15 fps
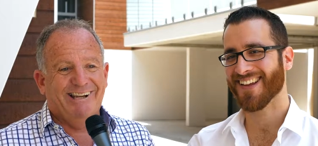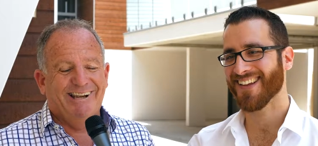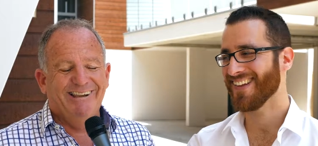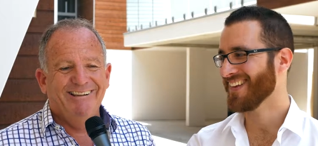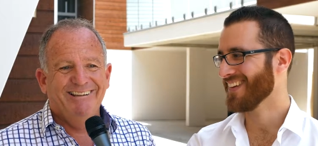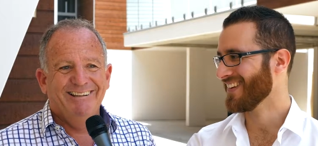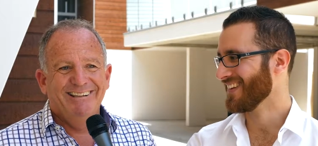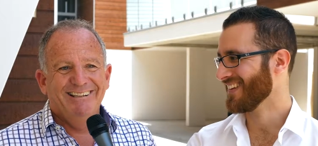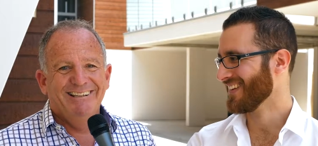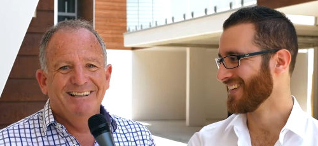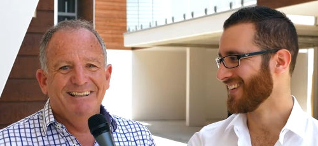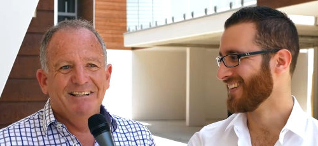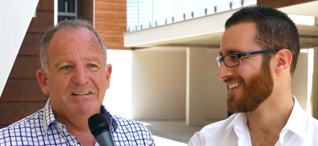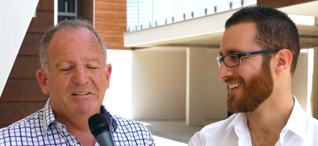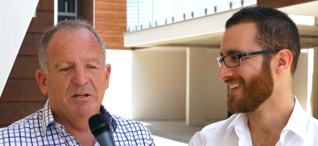Speaker 1: okay.
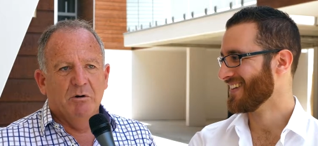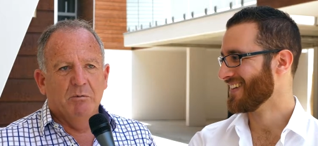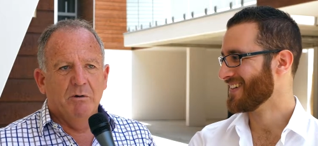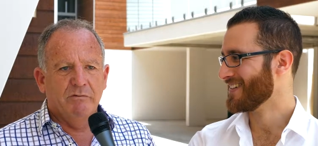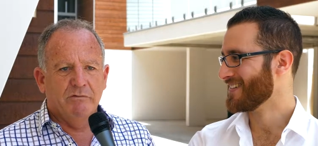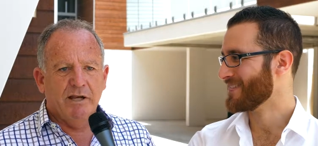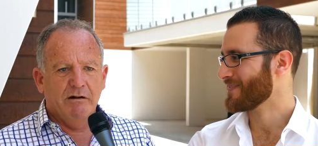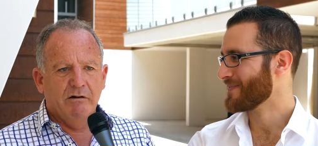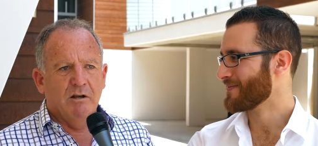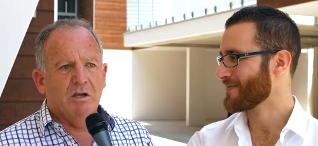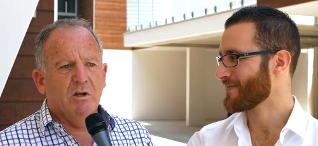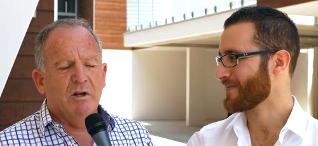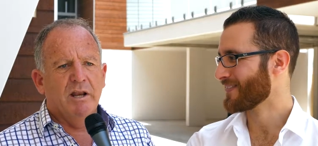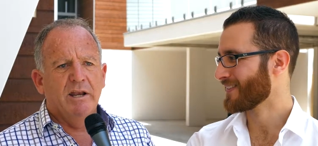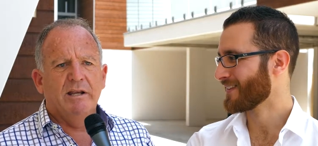So we've currently
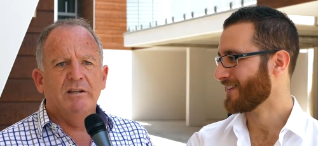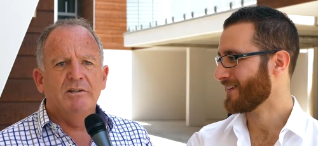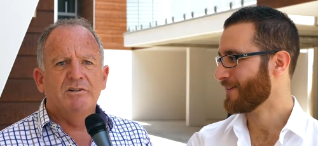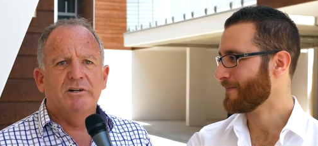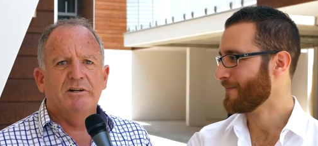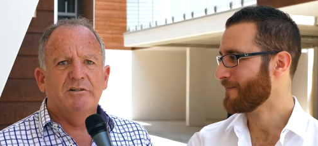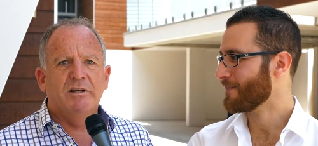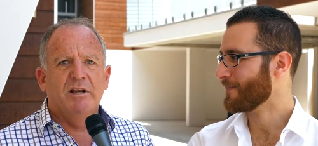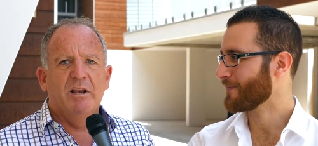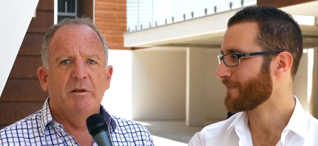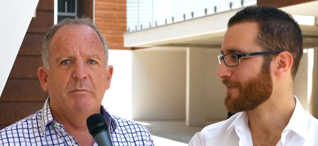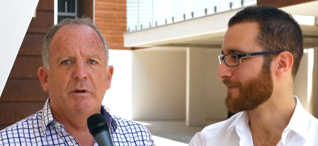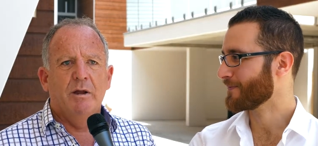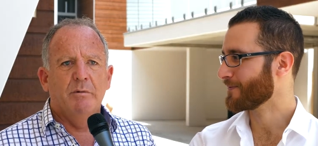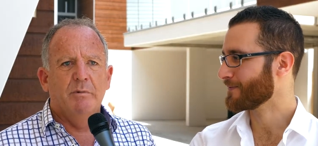got under construction at the
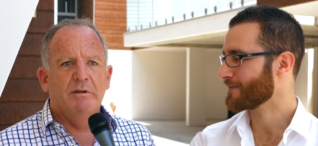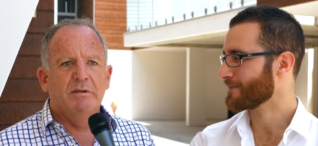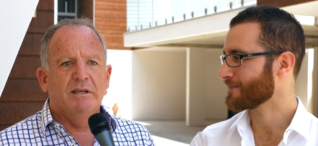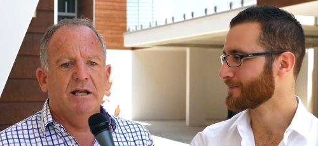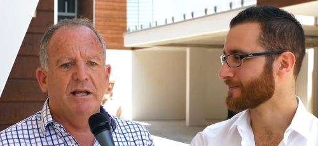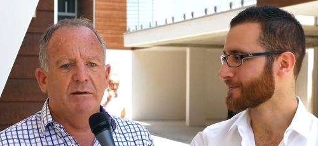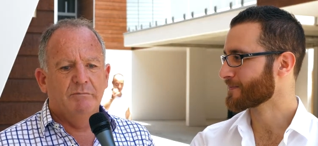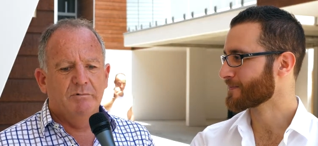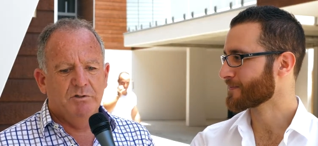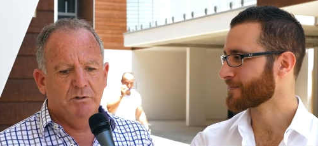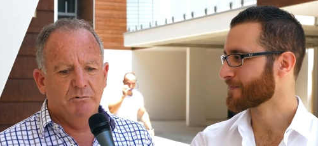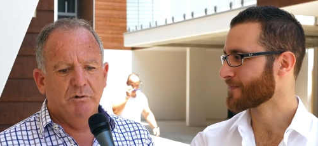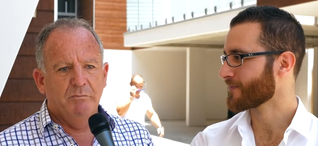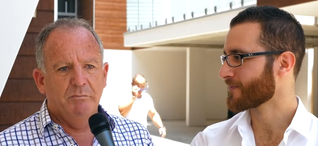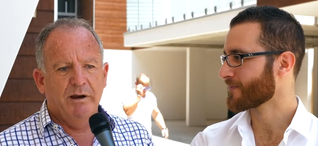moment uh,
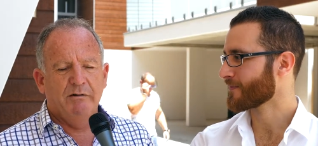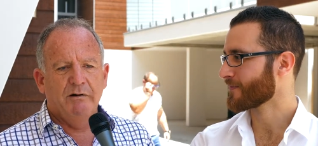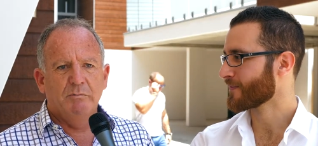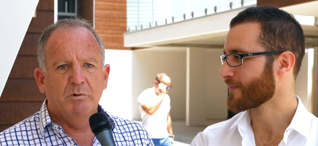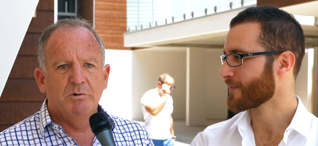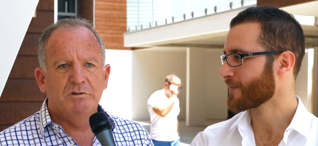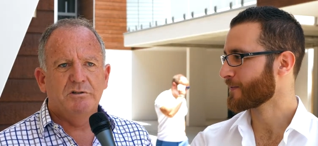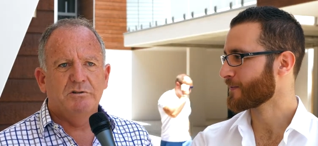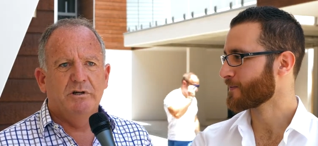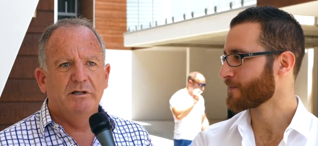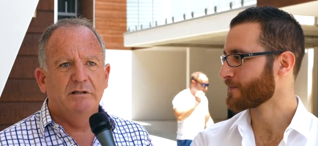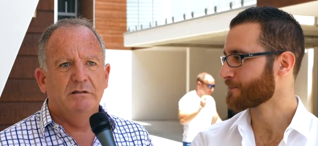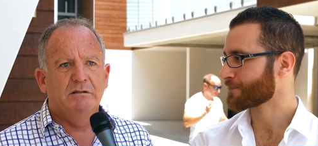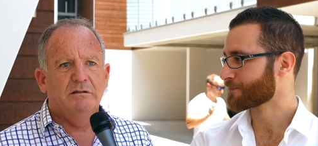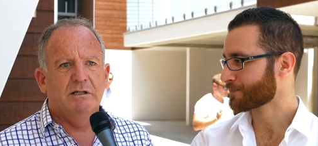two in Barrymore Street,
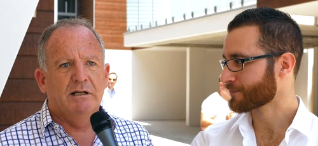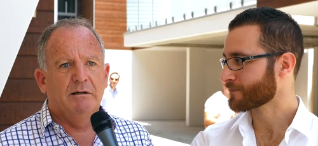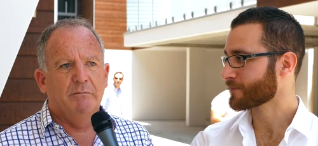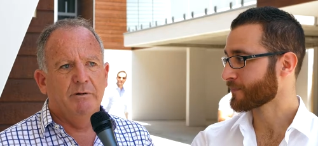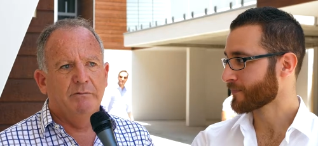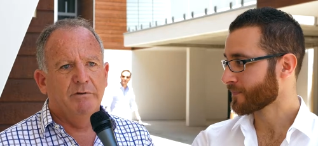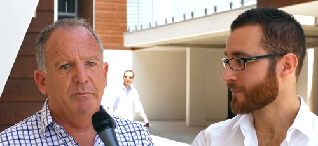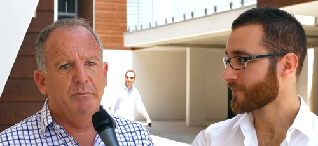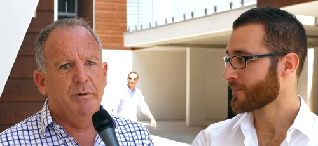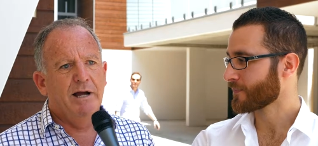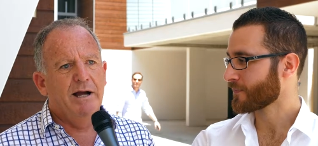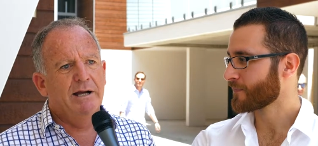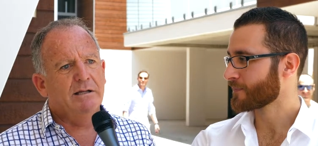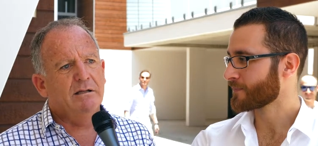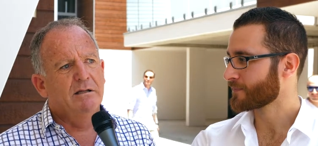uh, Everton
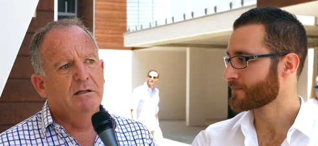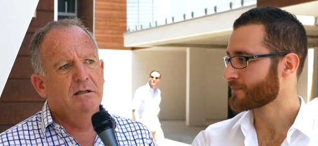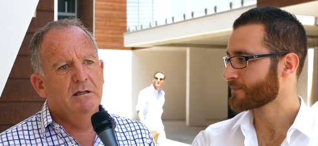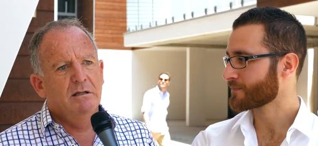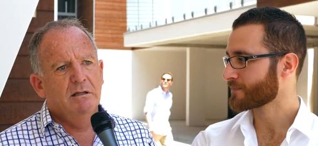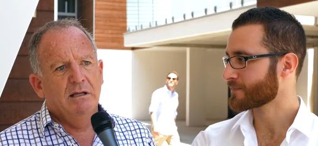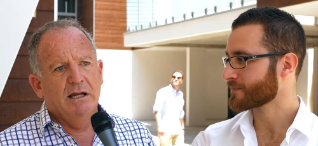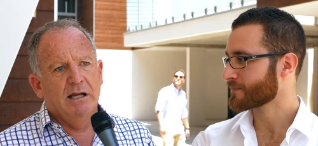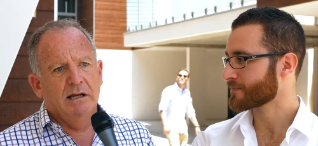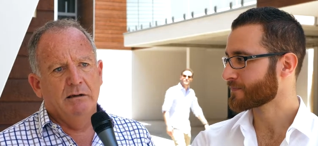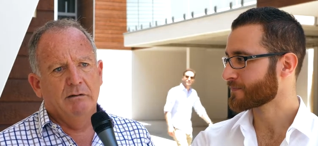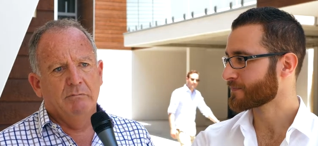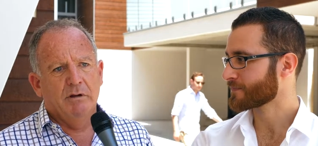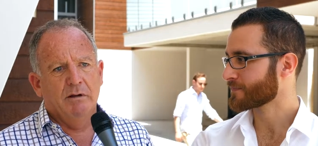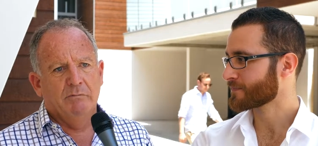Park, um,
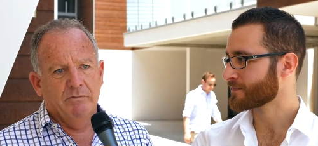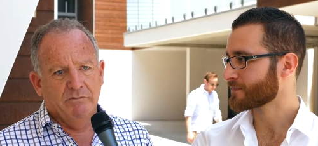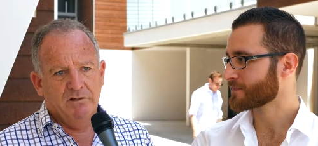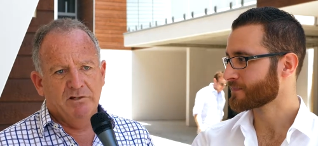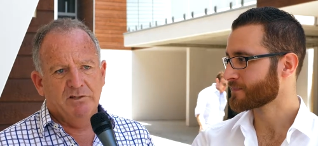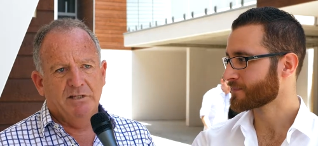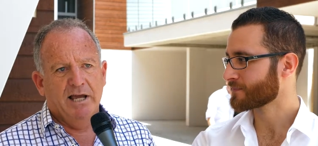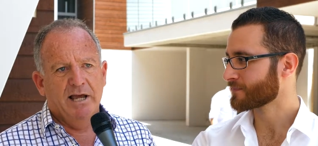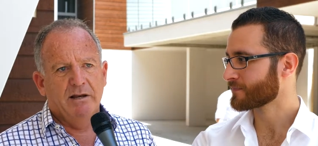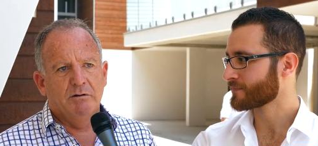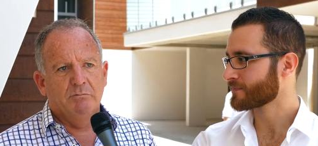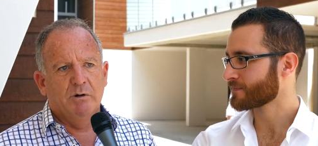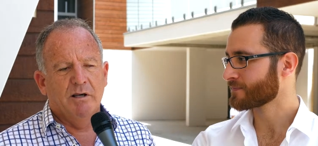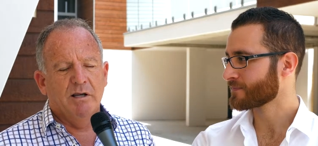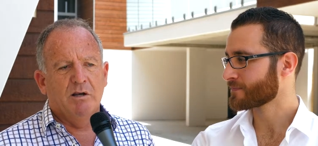and we've just started
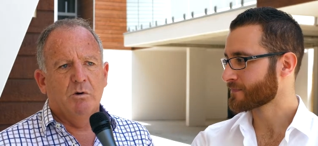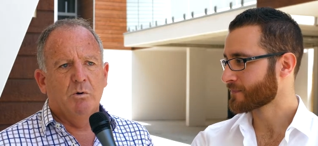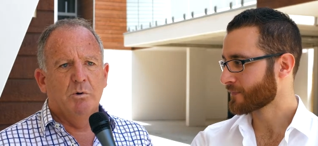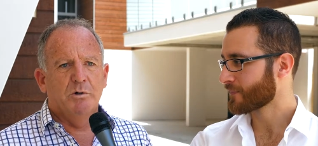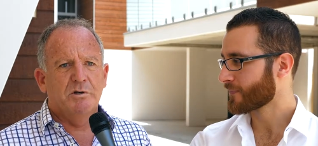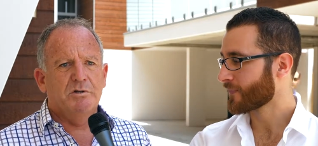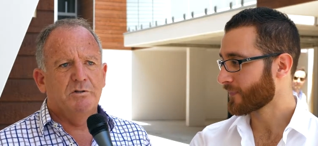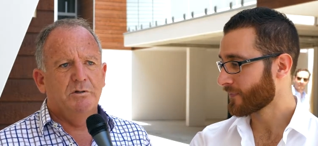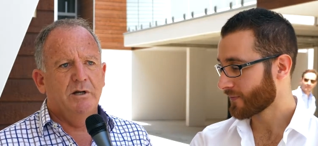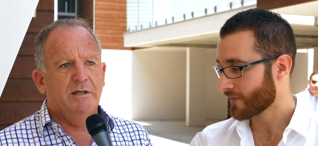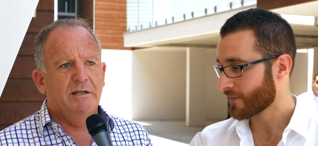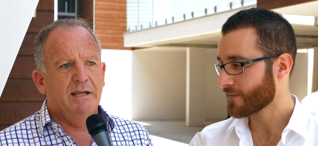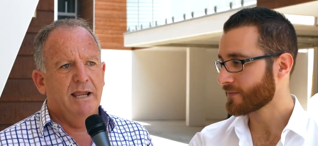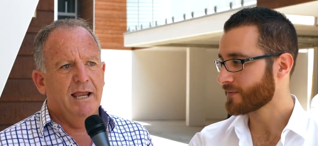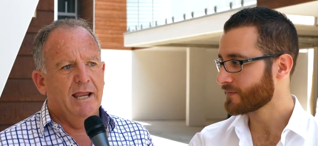one in Port Street
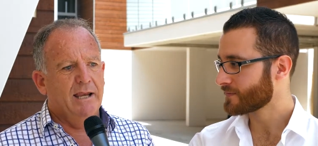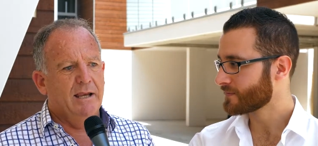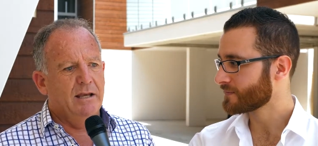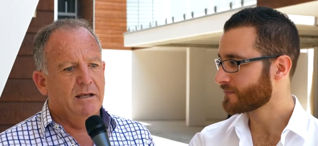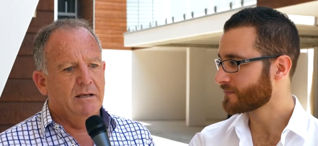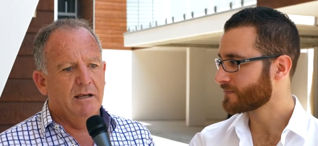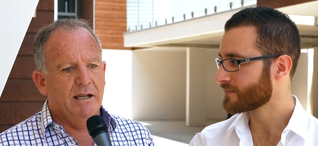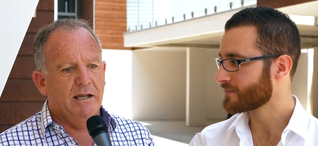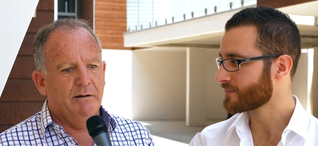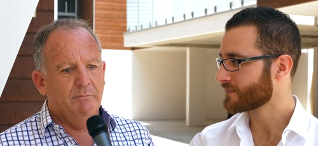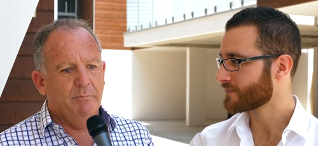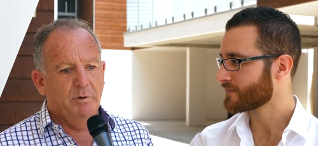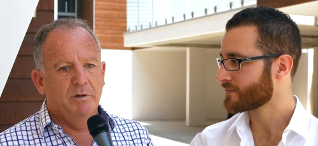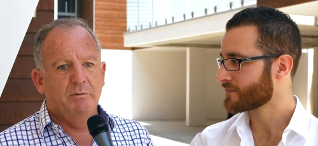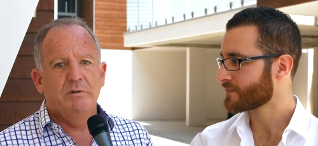and uh,
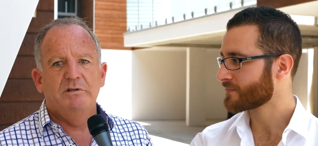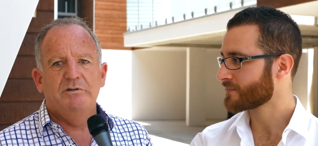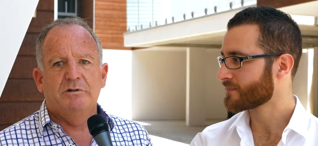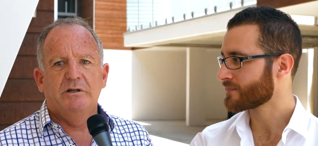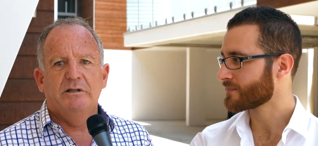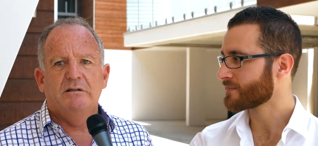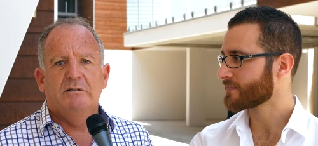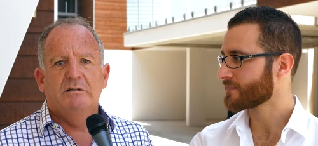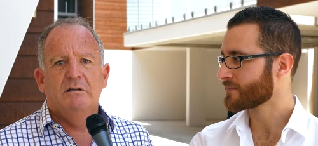Burnaby Street.